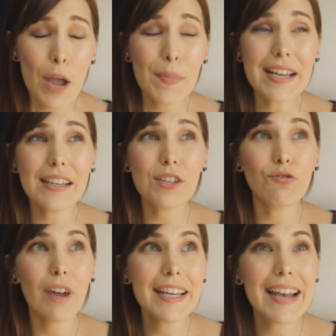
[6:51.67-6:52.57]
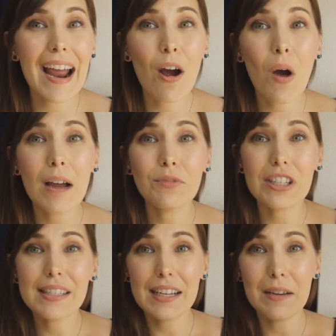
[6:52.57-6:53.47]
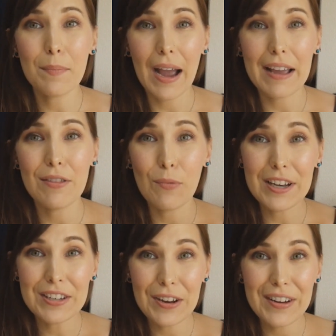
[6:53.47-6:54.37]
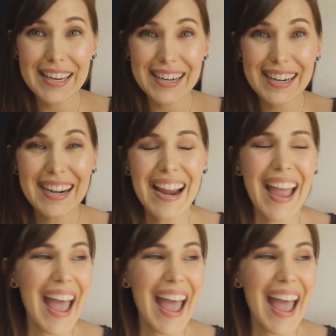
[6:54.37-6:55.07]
because right now I'm just sitting by the window here